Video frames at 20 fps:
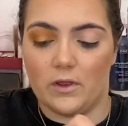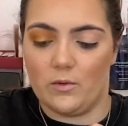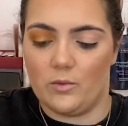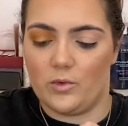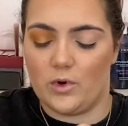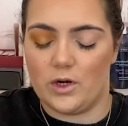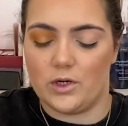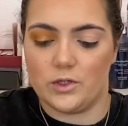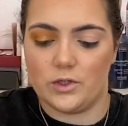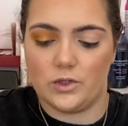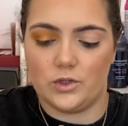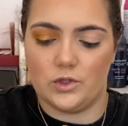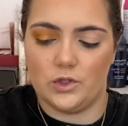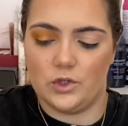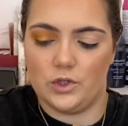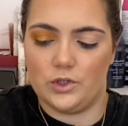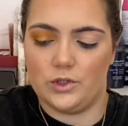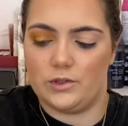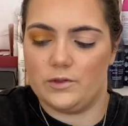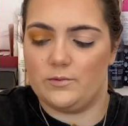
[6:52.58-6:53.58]
the brush
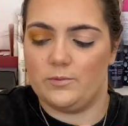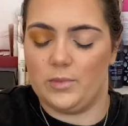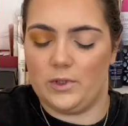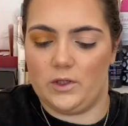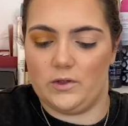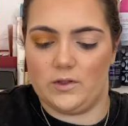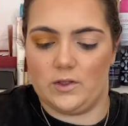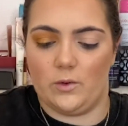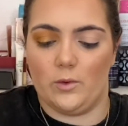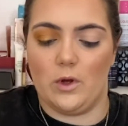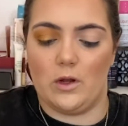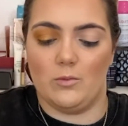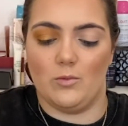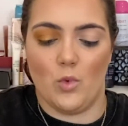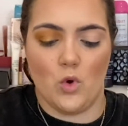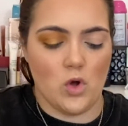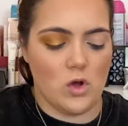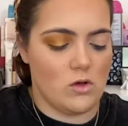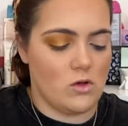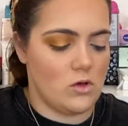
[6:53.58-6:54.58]
just because one
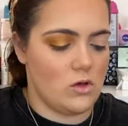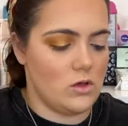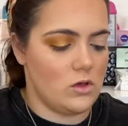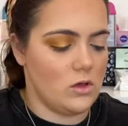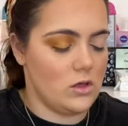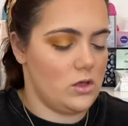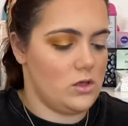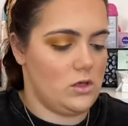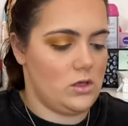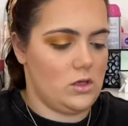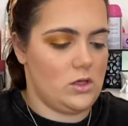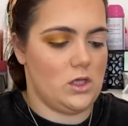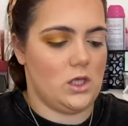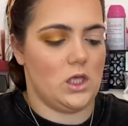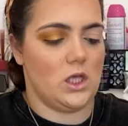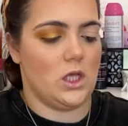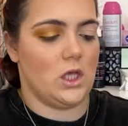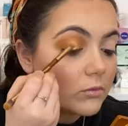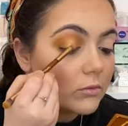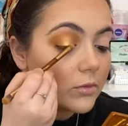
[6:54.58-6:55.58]
more.
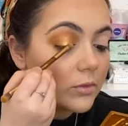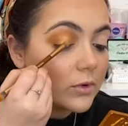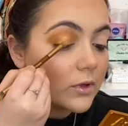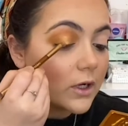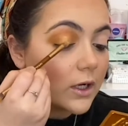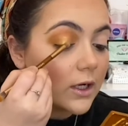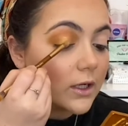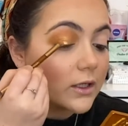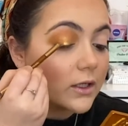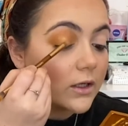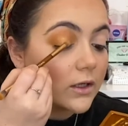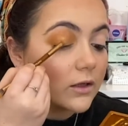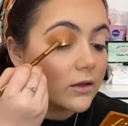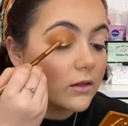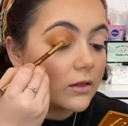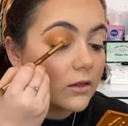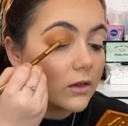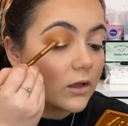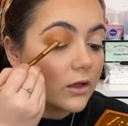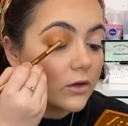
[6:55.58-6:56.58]
Pack it
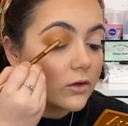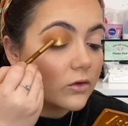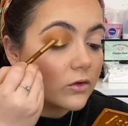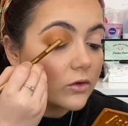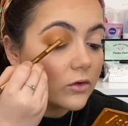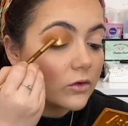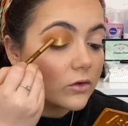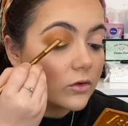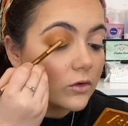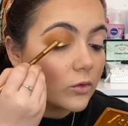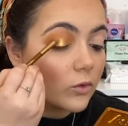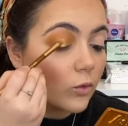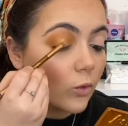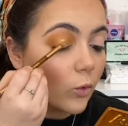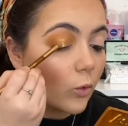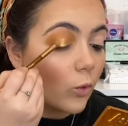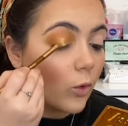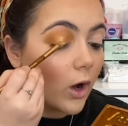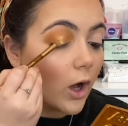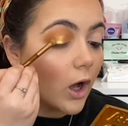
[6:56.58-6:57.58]
this.
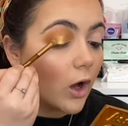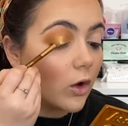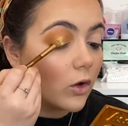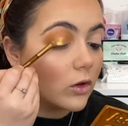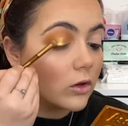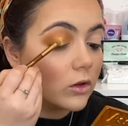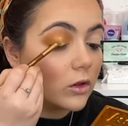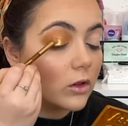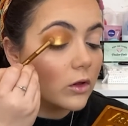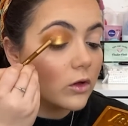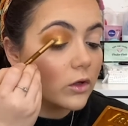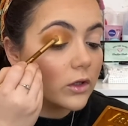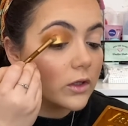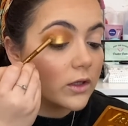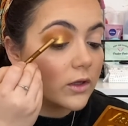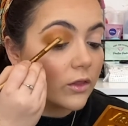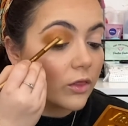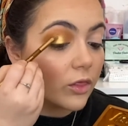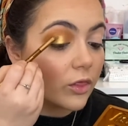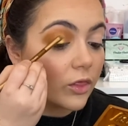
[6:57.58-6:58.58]
Wow, look
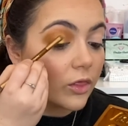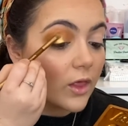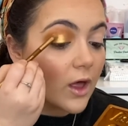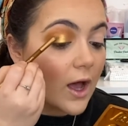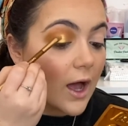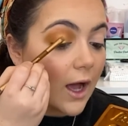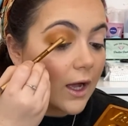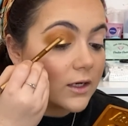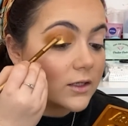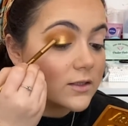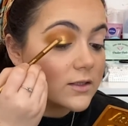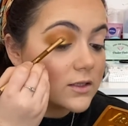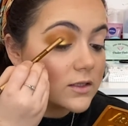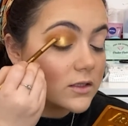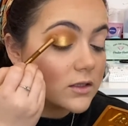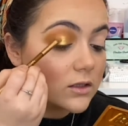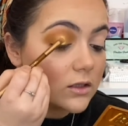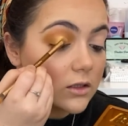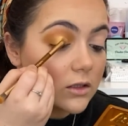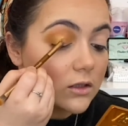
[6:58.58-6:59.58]
at that.
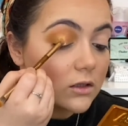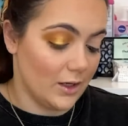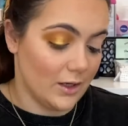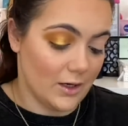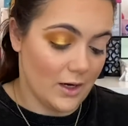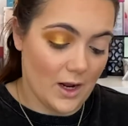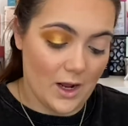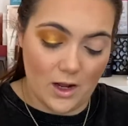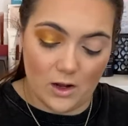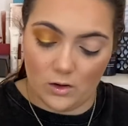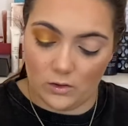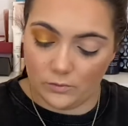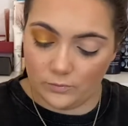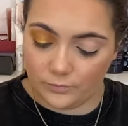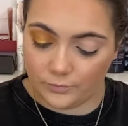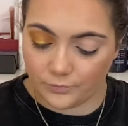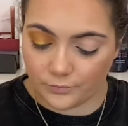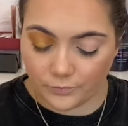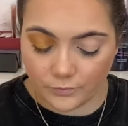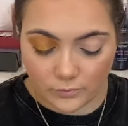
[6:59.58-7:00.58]
And now
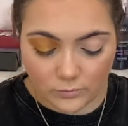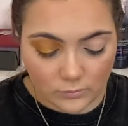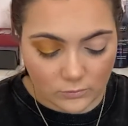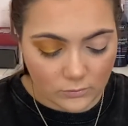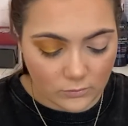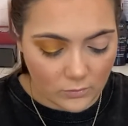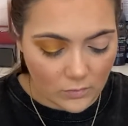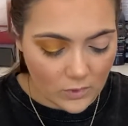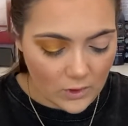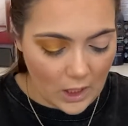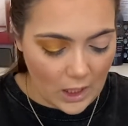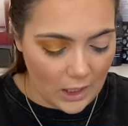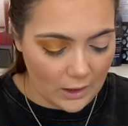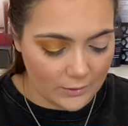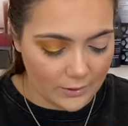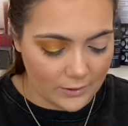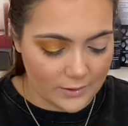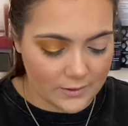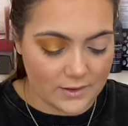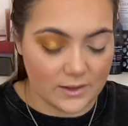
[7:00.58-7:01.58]
I'm gonna